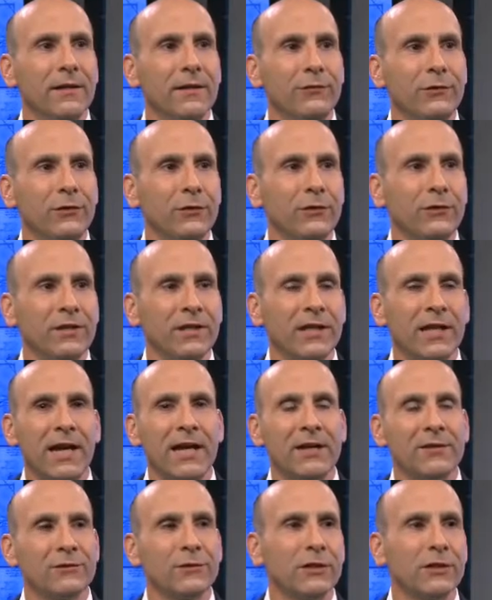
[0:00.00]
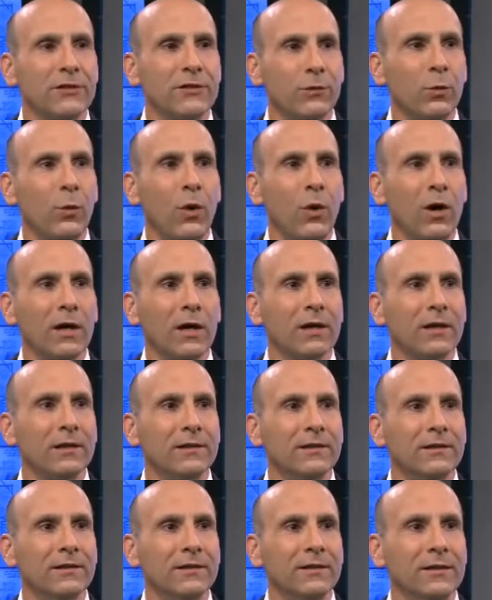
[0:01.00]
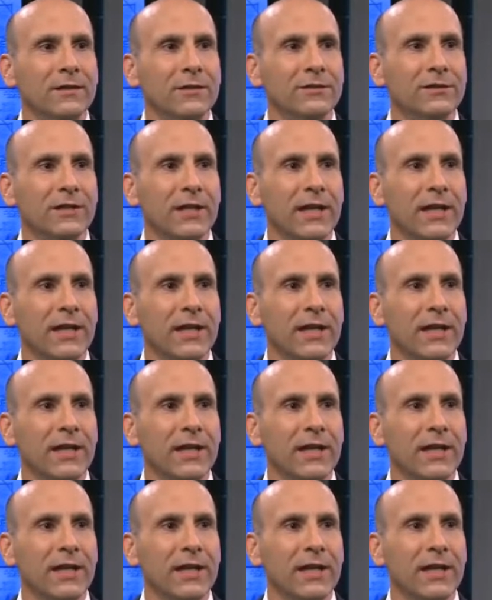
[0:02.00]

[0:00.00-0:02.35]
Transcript: If you're a guy who's looking to walk, you